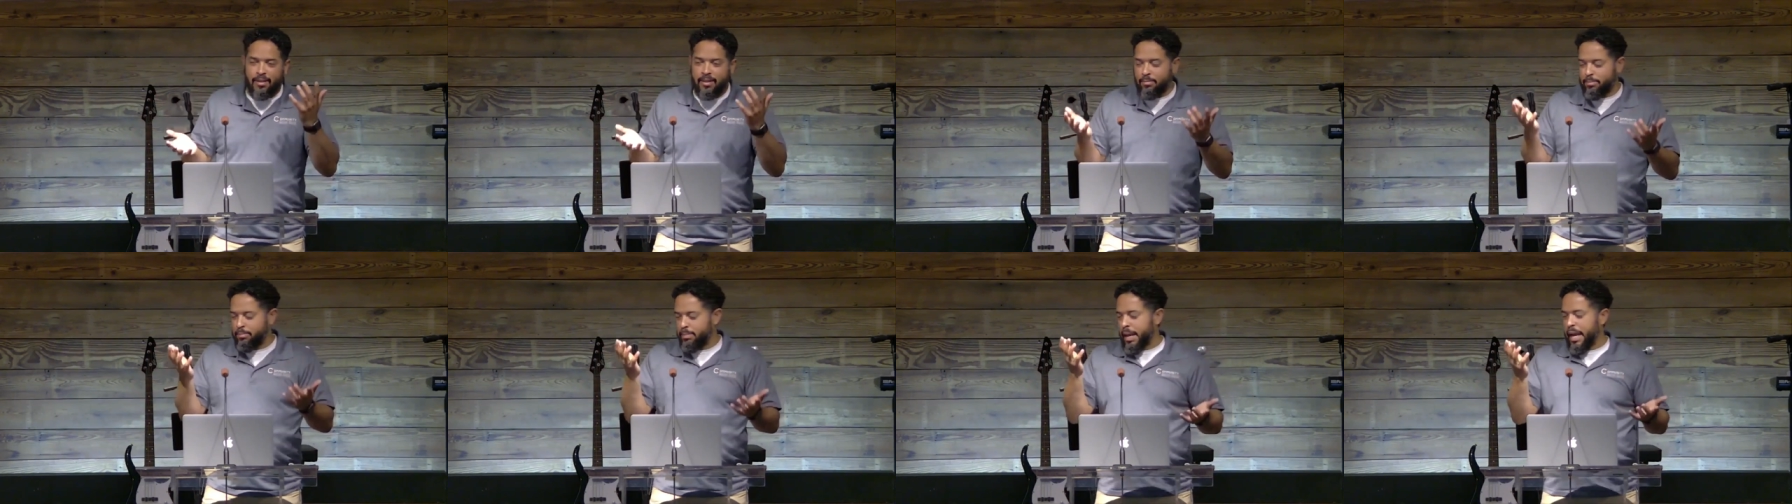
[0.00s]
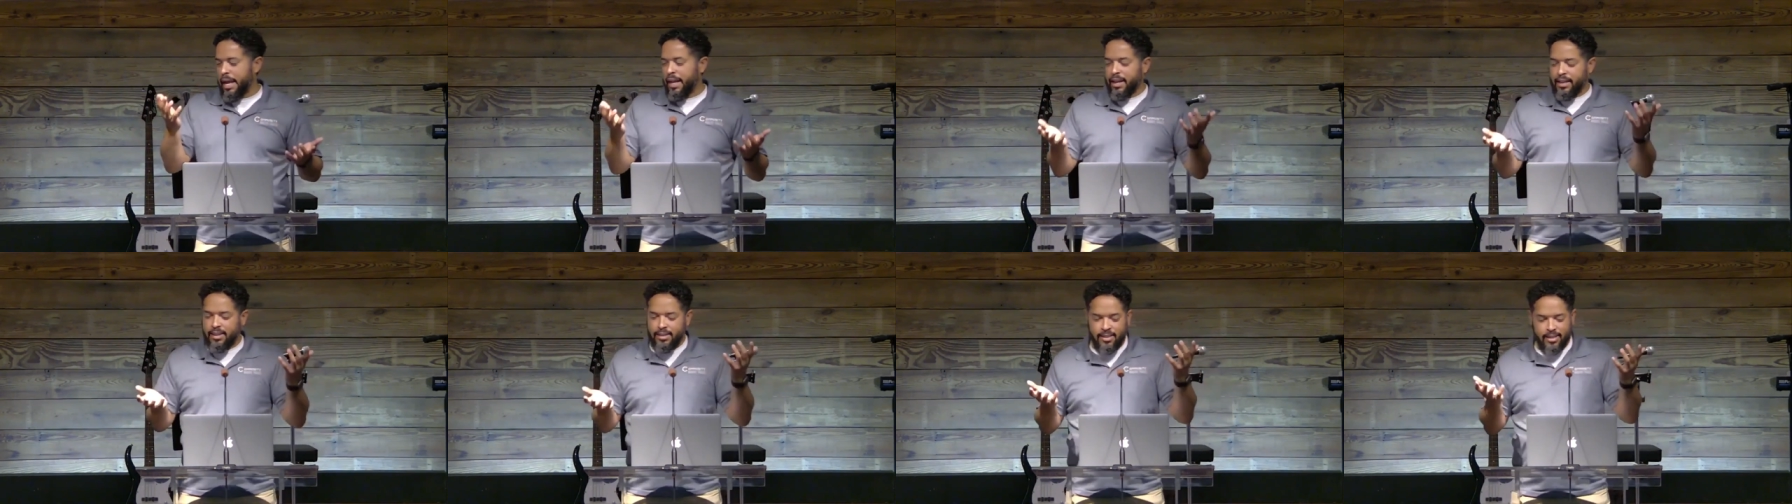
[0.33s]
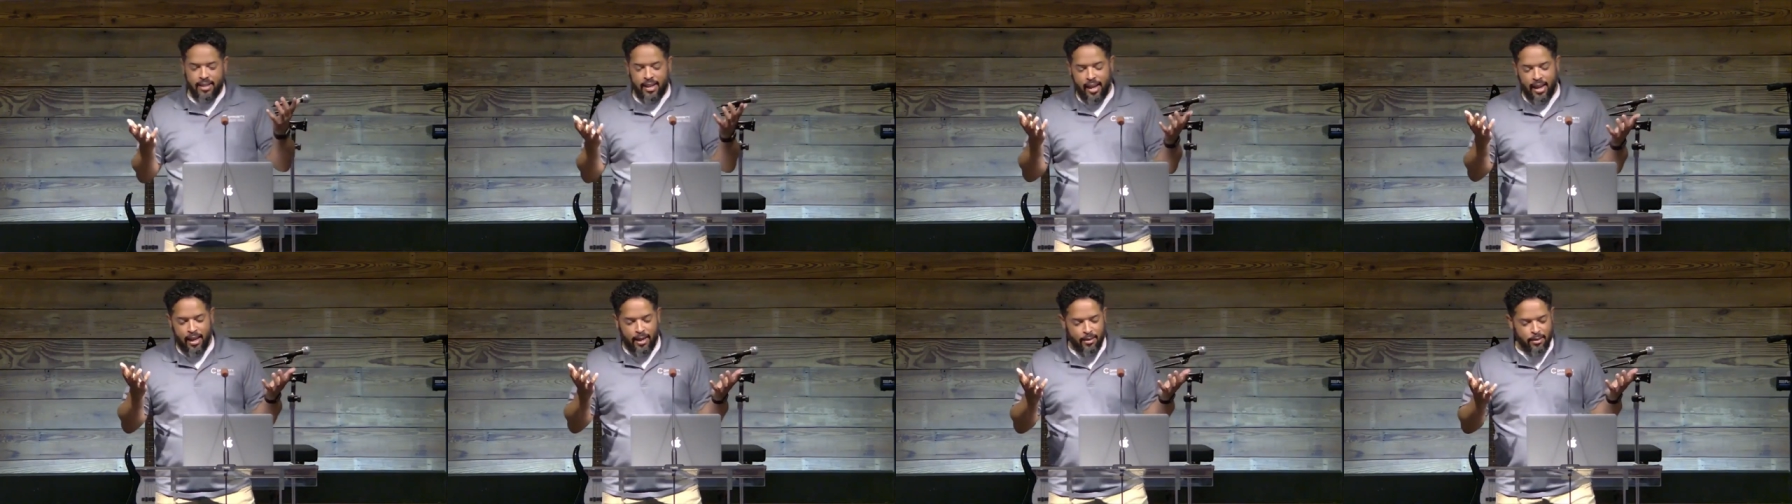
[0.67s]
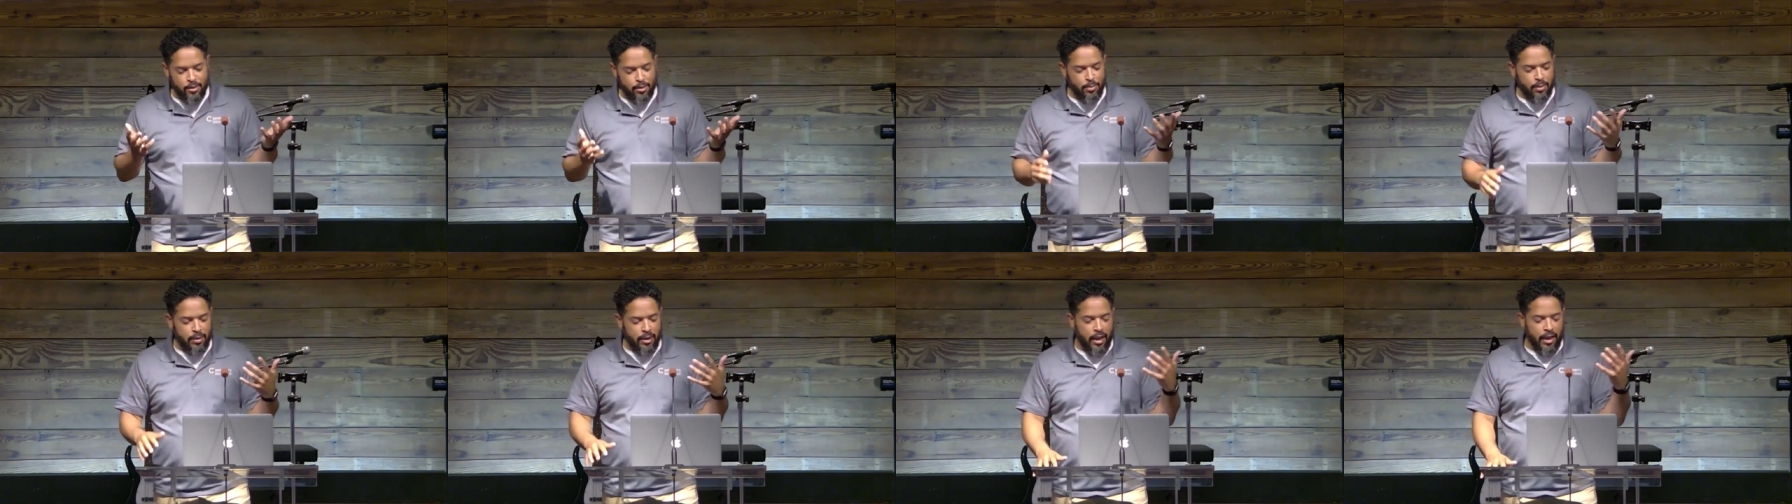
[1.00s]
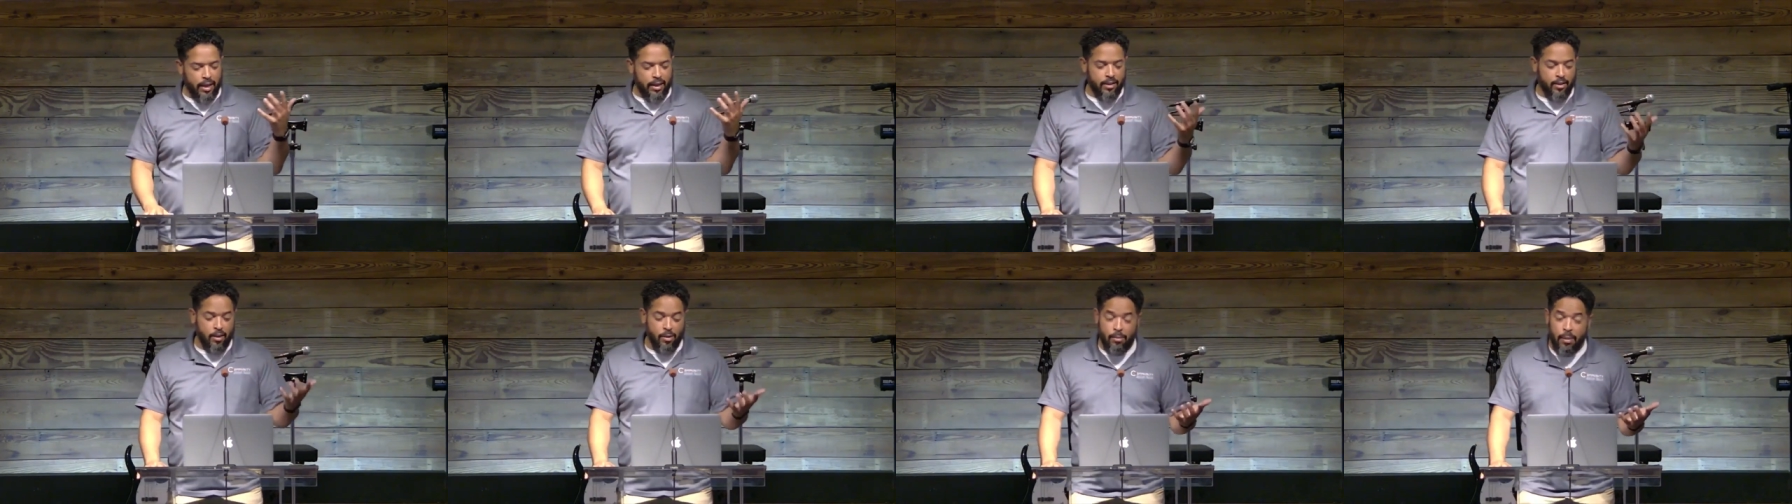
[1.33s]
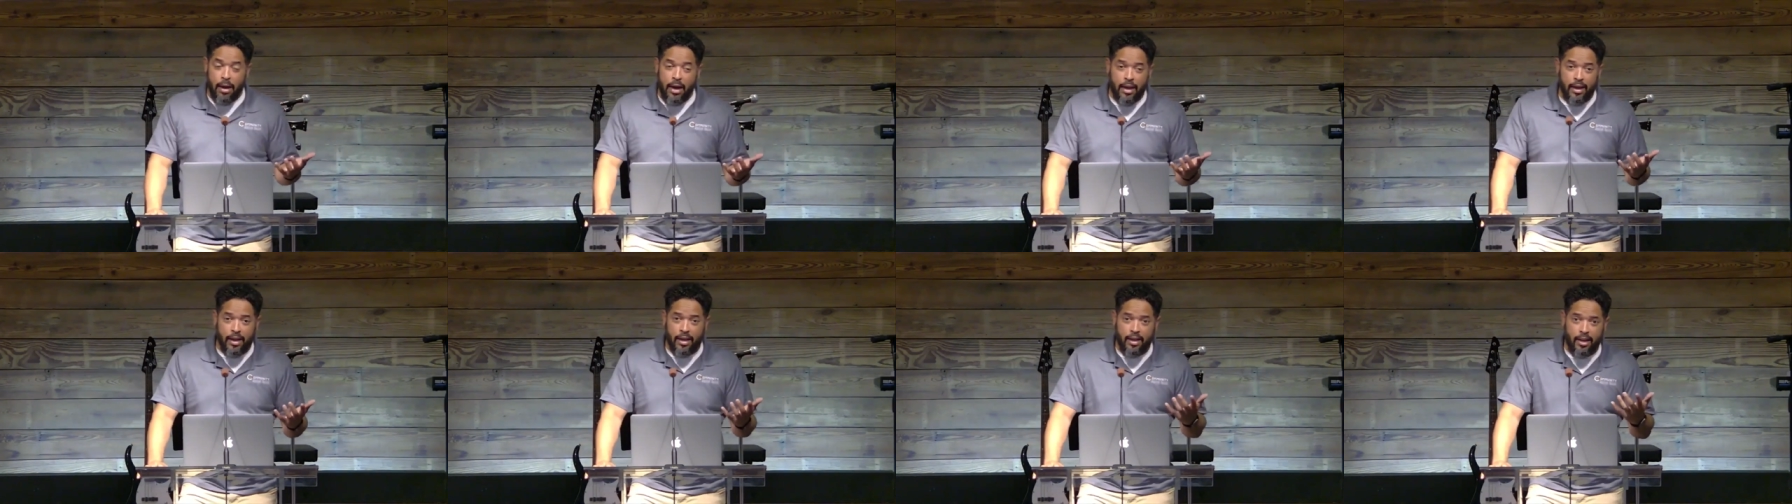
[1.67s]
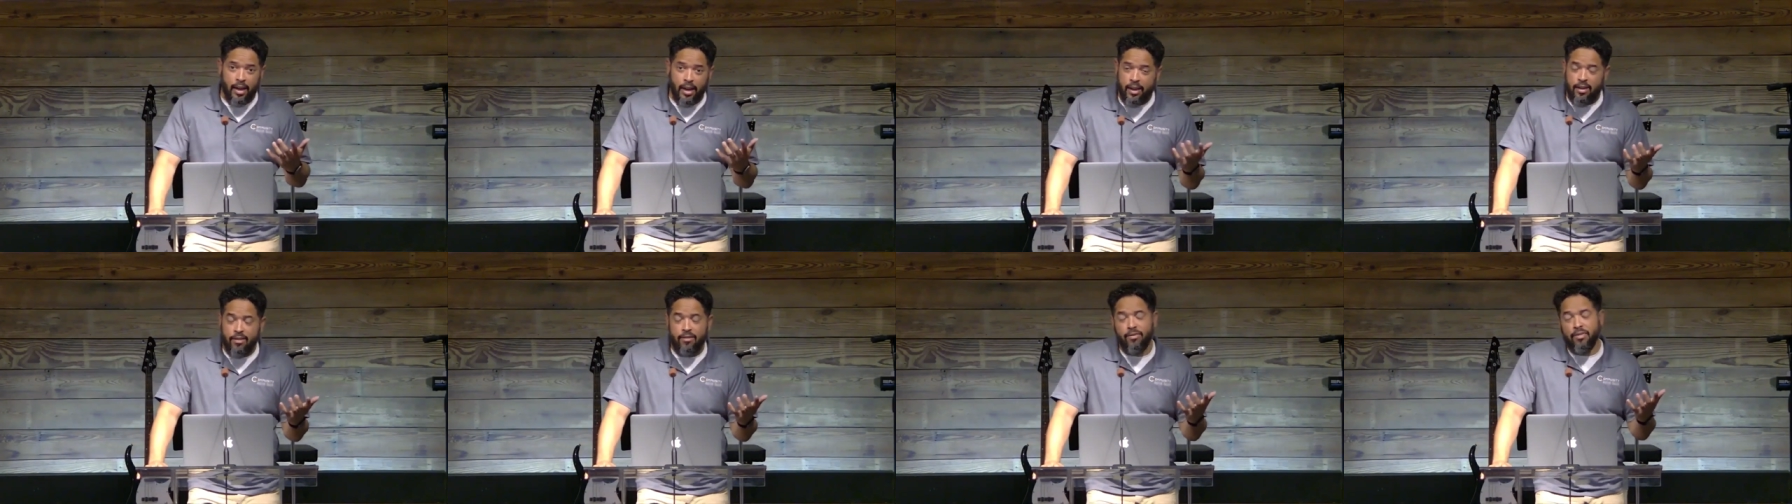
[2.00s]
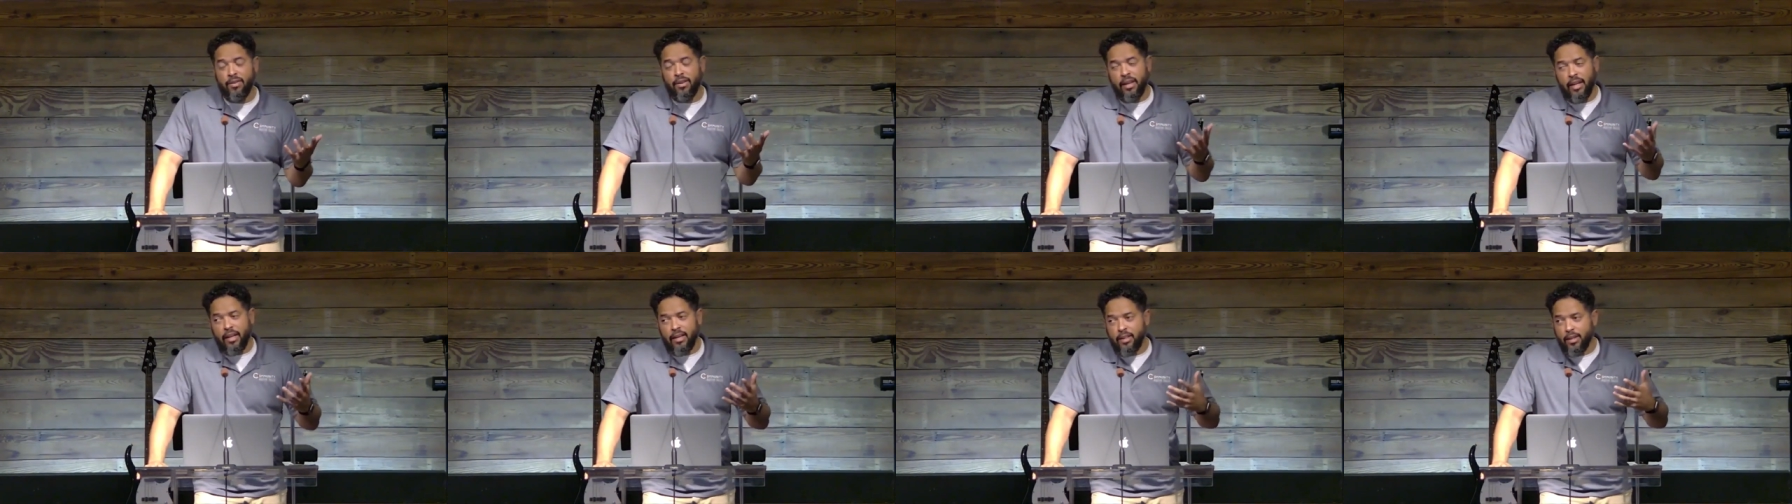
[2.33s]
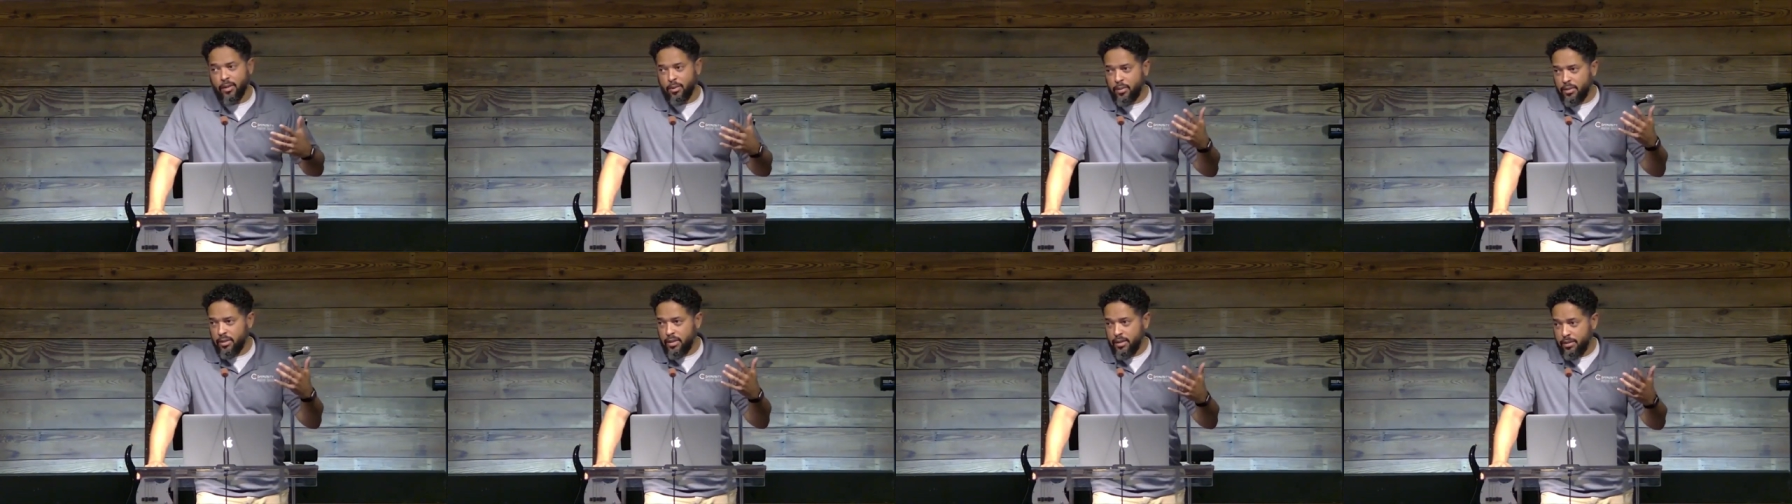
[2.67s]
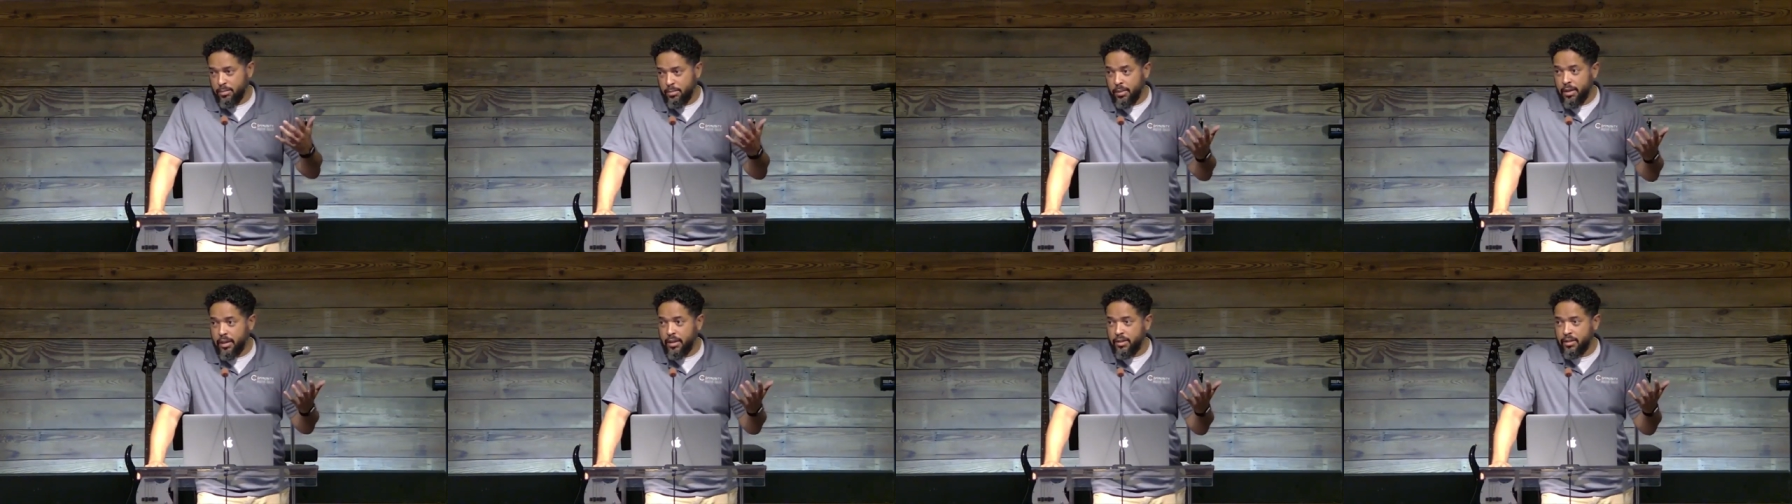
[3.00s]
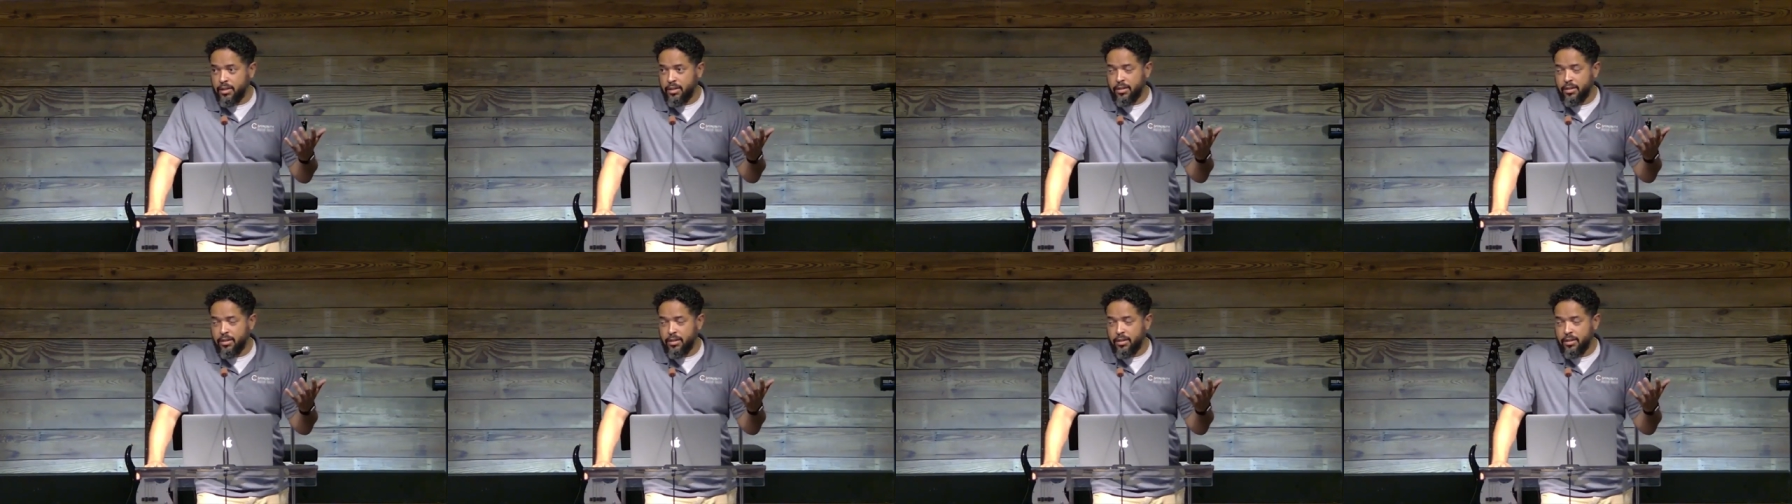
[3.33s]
balance games, but like on my end, I didn't feel like there was as much.